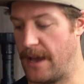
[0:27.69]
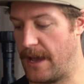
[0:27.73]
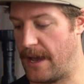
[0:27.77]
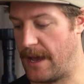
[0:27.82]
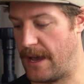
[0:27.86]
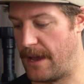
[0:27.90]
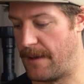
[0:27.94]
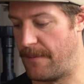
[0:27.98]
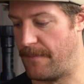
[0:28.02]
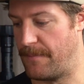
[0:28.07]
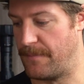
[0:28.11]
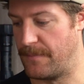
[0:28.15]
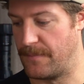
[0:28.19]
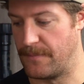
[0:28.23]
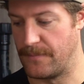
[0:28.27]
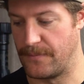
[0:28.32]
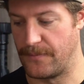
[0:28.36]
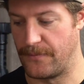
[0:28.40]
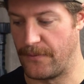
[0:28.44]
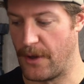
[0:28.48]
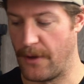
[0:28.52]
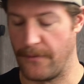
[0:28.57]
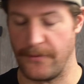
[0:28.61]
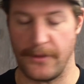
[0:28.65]

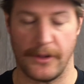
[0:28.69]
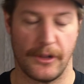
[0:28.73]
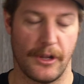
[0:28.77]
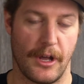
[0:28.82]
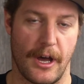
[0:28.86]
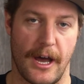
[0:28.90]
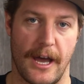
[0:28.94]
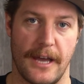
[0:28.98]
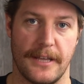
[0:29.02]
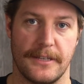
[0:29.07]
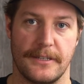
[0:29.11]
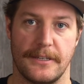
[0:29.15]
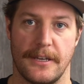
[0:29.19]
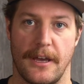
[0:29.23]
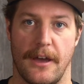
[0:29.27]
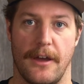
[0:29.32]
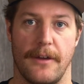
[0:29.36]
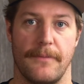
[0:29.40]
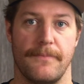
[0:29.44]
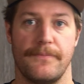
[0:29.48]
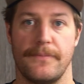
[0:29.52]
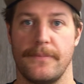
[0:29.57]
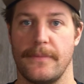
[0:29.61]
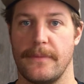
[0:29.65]
of the light,
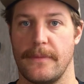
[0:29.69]
so